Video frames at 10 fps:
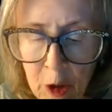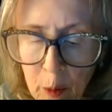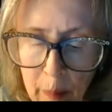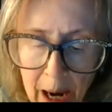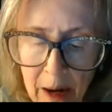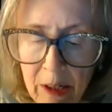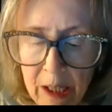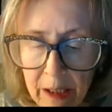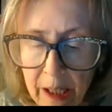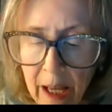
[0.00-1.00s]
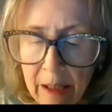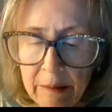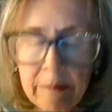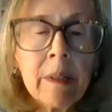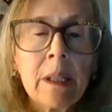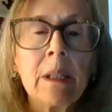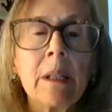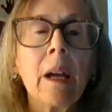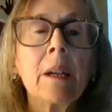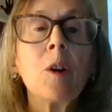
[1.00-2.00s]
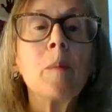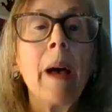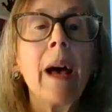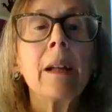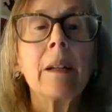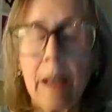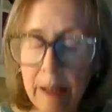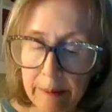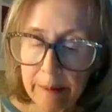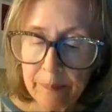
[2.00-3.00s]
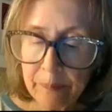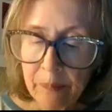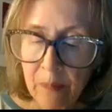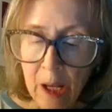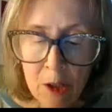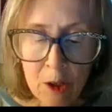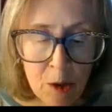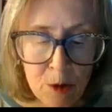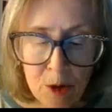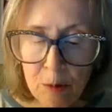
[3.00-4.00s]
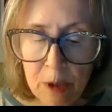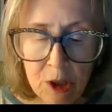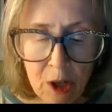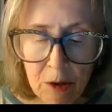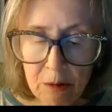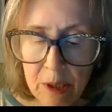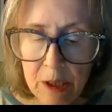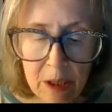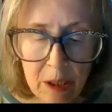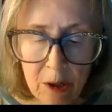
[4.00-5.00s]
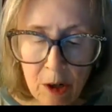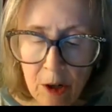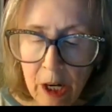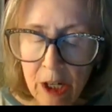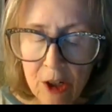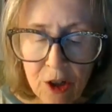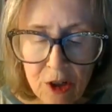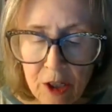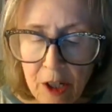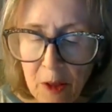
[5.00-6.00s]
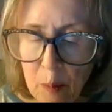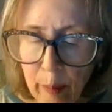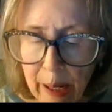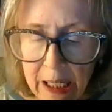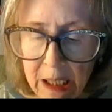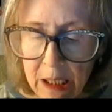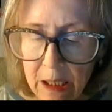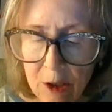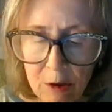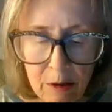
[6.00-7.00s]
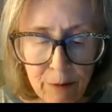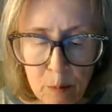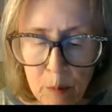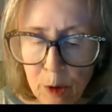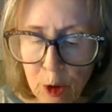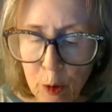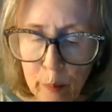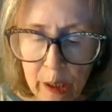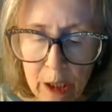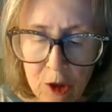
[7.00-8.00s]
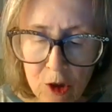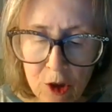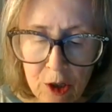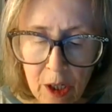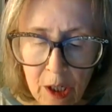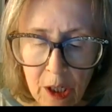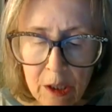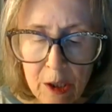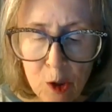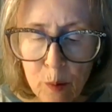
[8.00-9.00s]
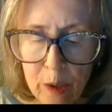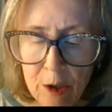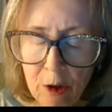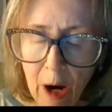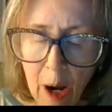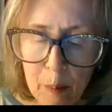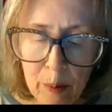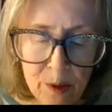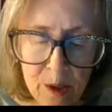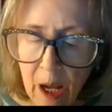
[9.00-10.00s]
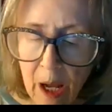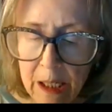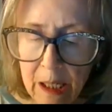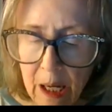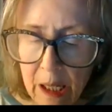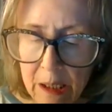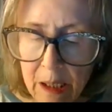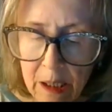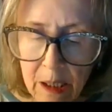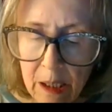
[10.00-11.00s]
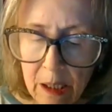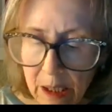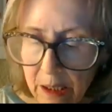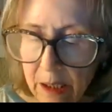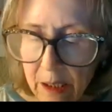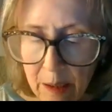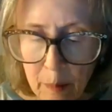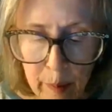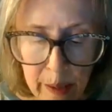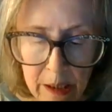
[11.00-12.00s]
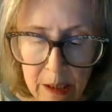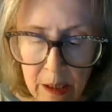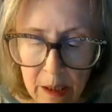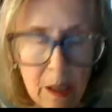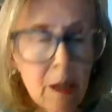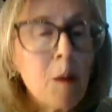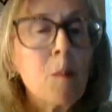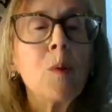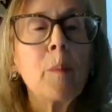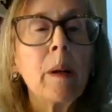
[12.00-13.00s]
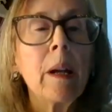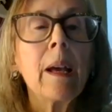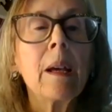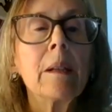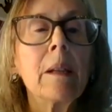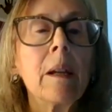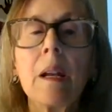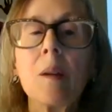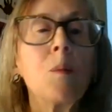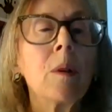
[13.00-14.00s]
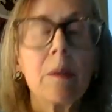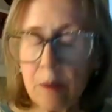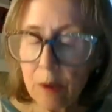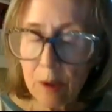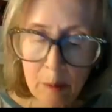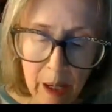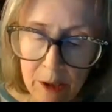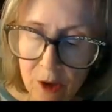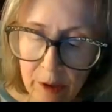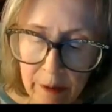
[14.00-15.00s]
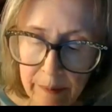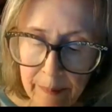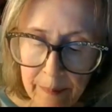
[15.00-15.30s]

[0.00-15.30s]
You'll marry again and go mad again. No sui generis here, just another bite into the familiar peach, the sweet trap of cyanide hidden in the pit, more plague than anyone could imagine.